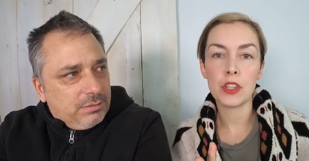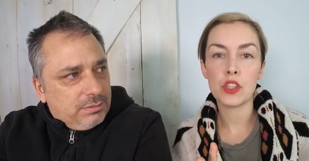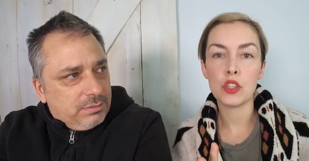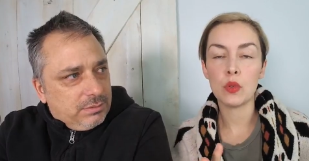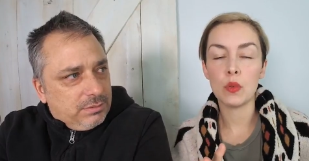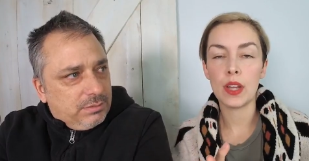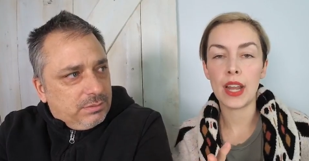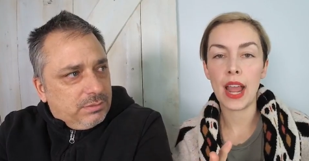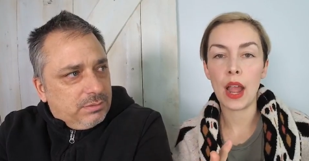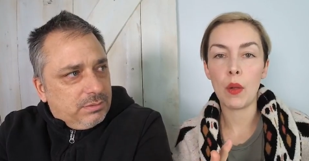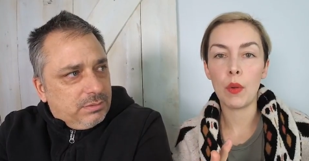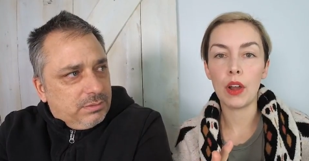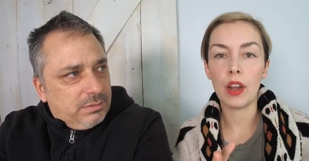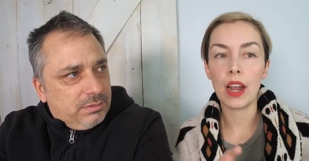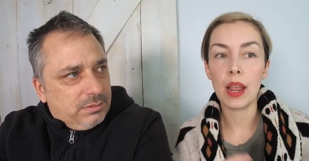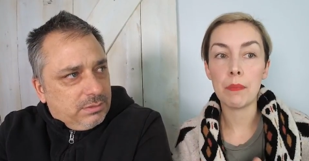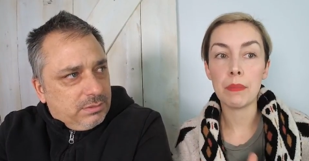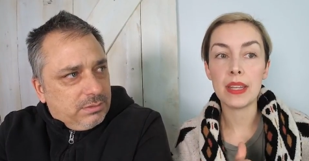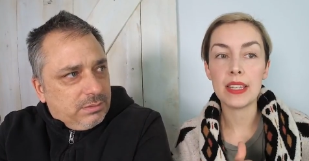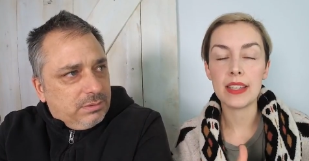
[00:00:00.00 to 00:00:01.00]
Speaker 1: minutes to an hour
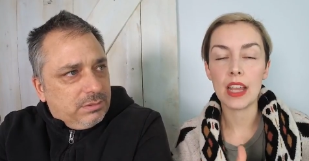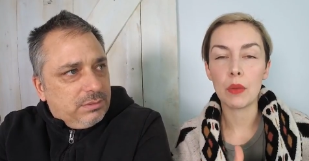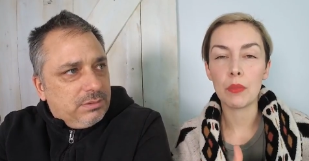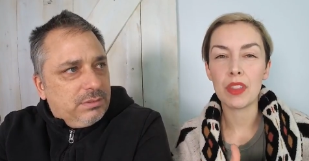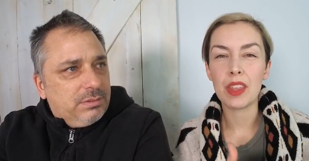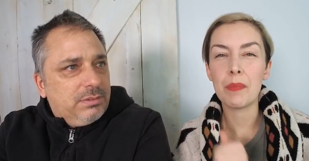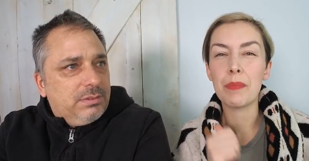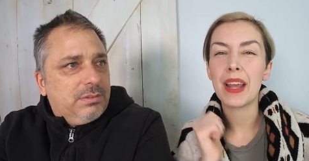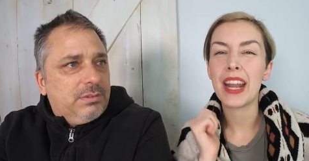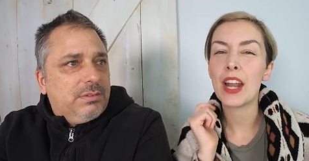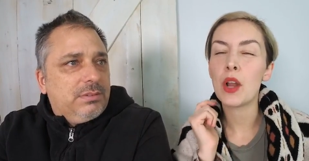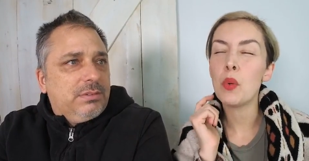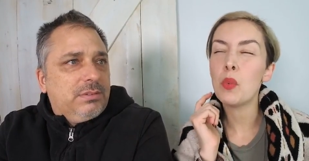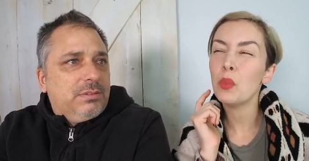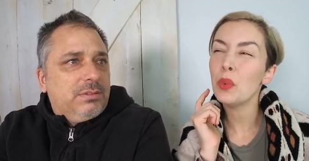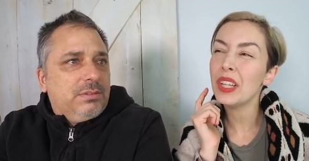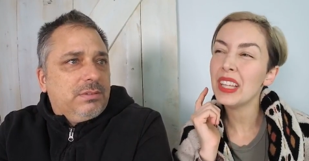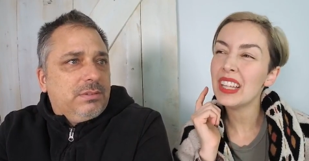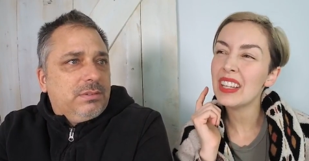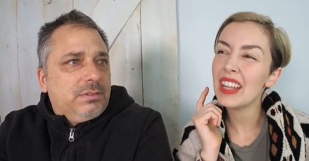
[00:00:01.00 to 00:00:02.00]
and be done with it. But I don't
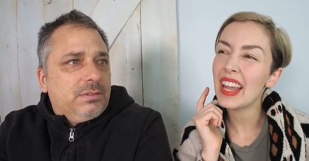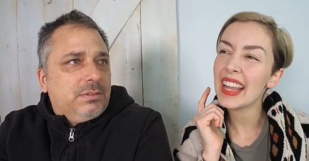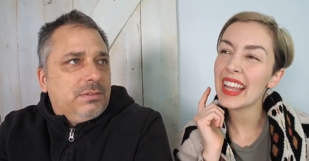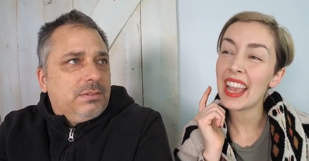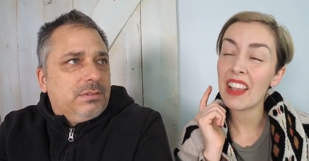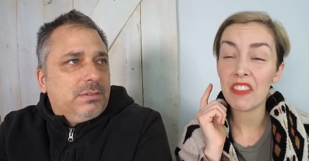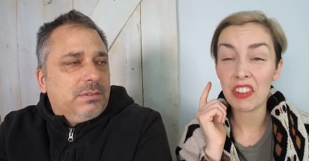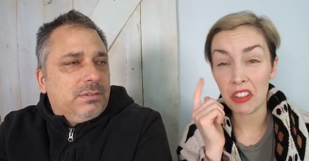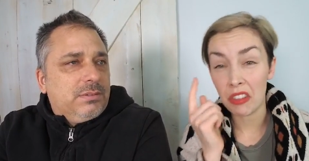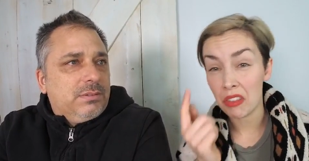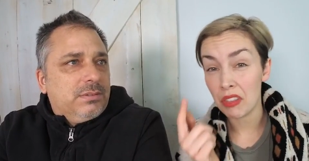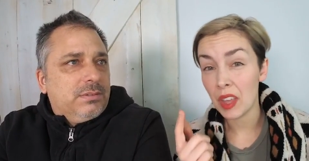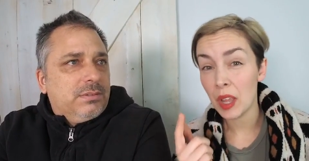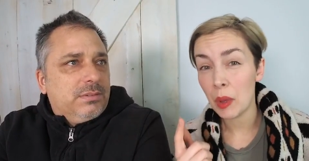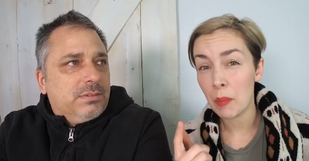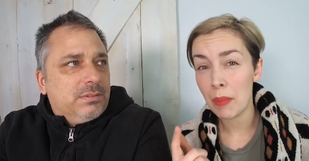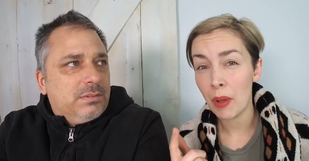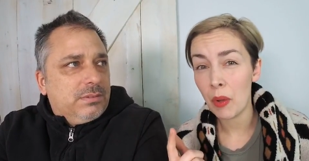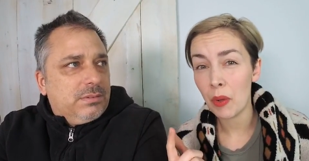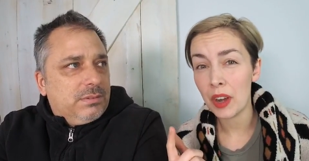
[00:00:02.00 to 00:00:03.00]
really like having to think
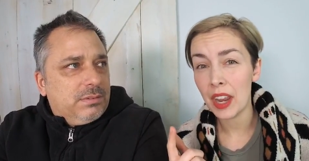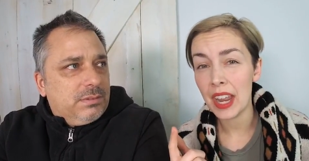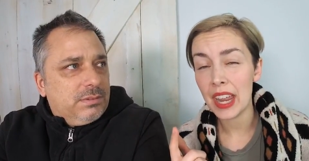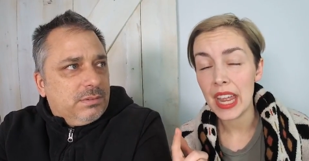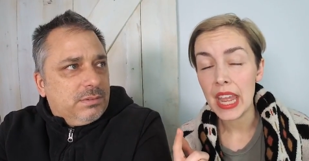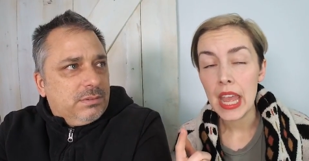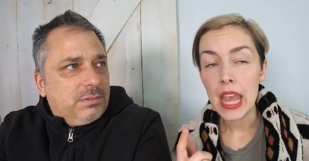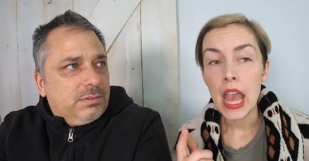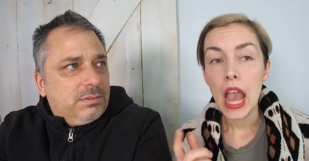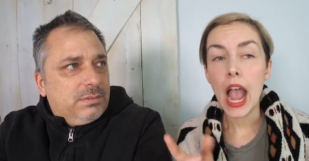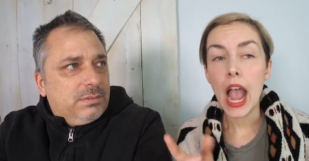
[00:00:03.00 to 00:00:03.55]
about it.